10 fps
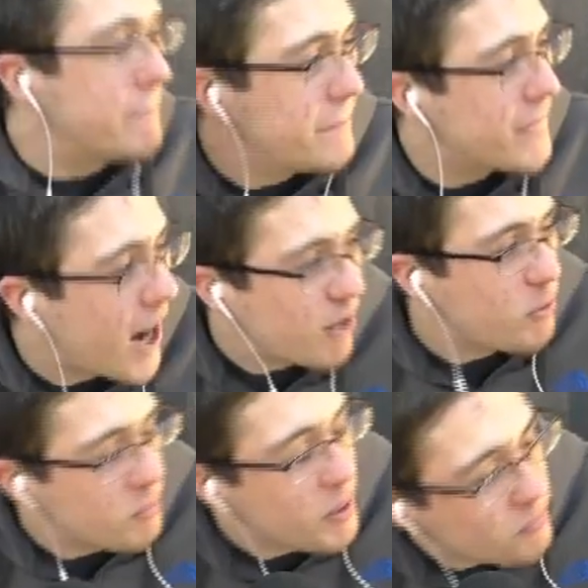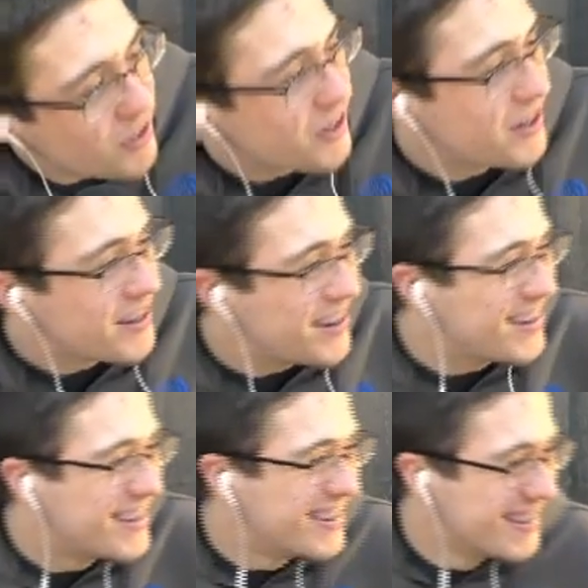I remember.
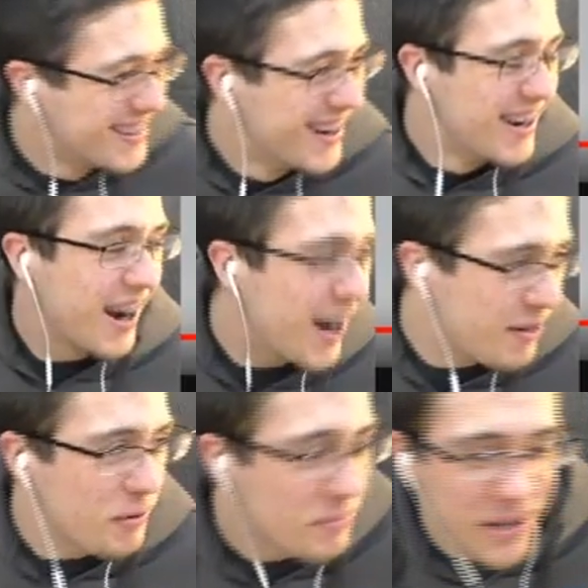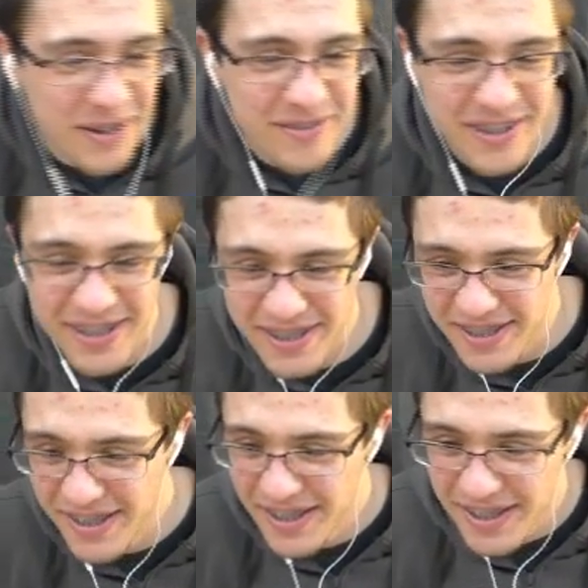I remember.
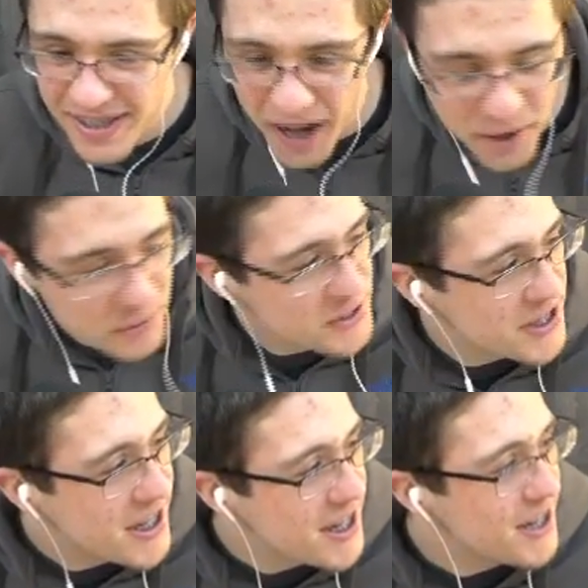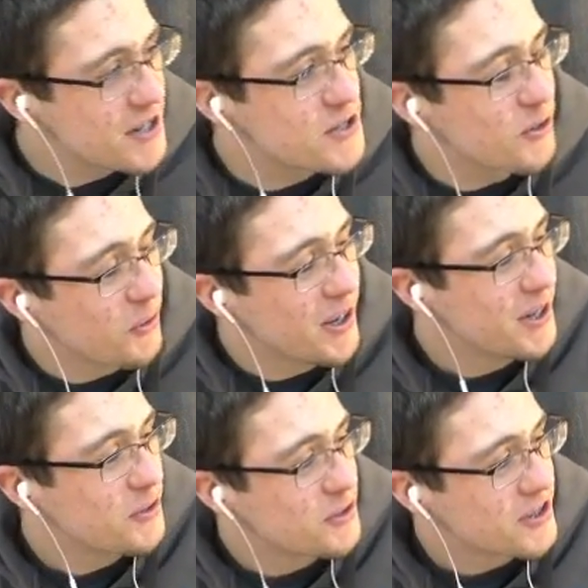I was eating
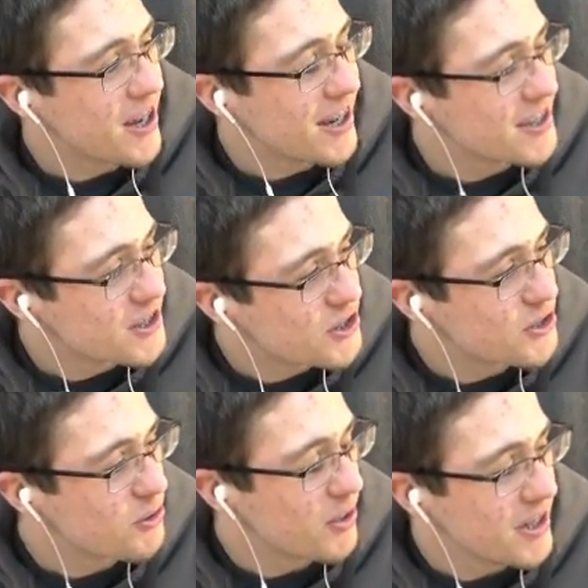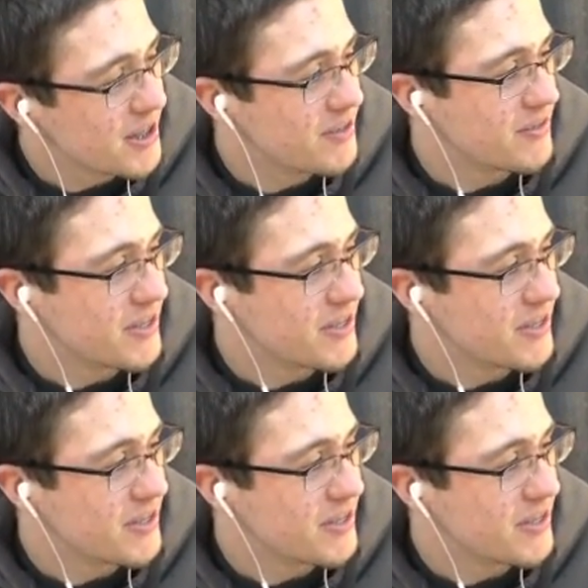Doritos on stream.